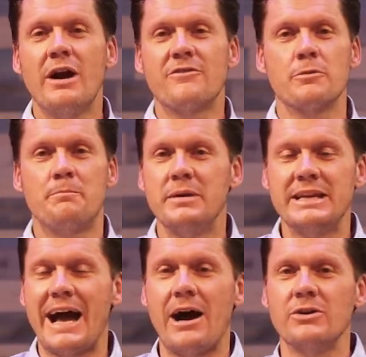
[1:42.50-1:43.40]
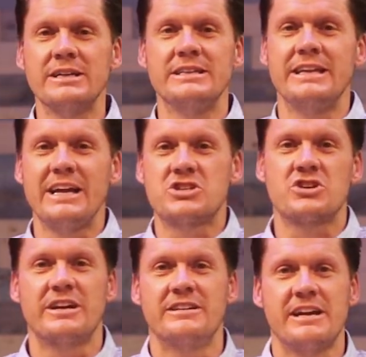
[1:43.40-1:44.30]
you ever been out in
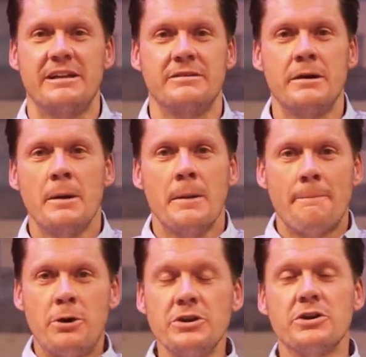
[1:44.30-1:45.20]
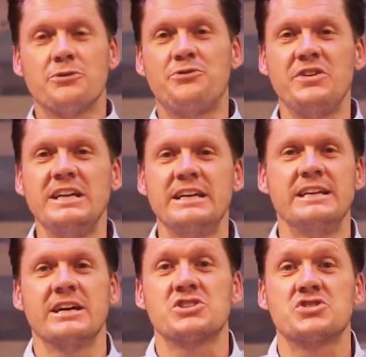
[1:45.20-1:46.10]
nature and put your feet
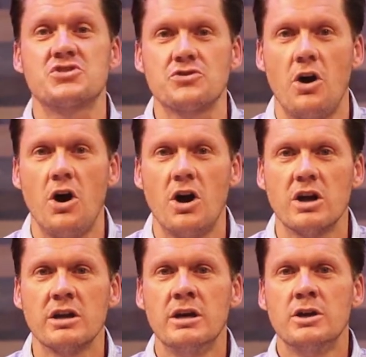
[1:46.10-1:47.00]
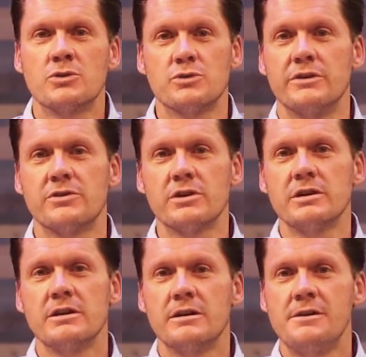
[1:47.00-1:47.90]
in a strong
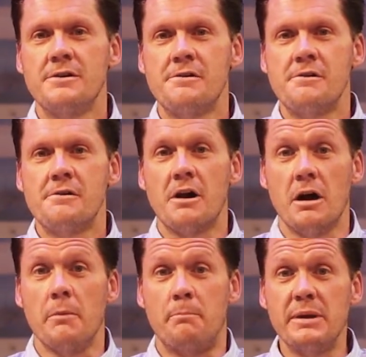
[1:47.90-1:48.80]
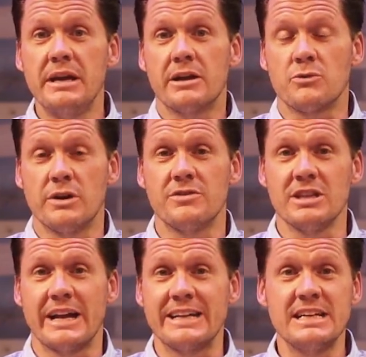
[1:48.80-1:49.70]
river? A big river,
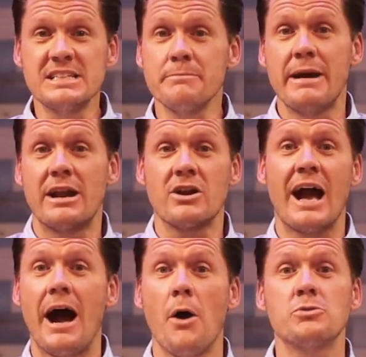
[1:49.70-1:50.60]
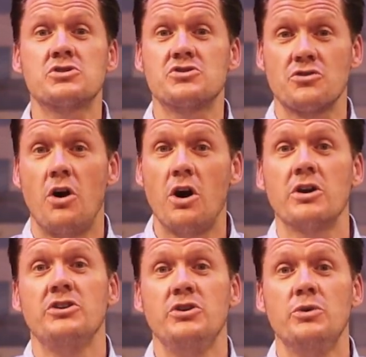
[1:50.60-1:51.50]
like it doesn't matter how
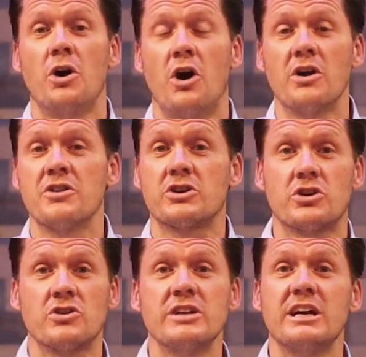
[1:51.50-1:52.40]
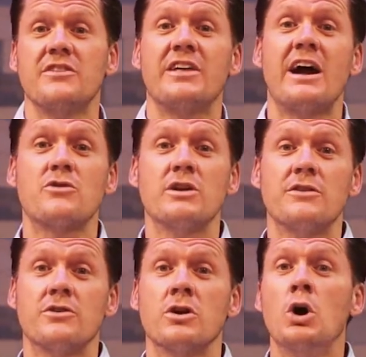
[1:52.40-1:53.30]
strong you are, the current of that
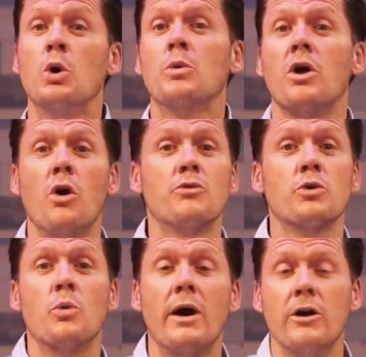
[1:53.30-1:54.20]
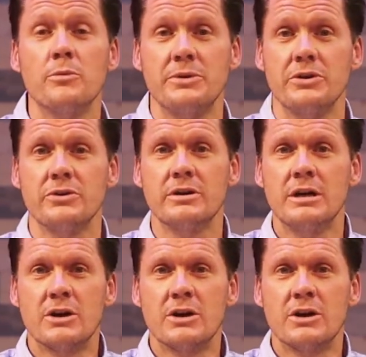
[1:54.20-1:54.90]
river will overwhelm you,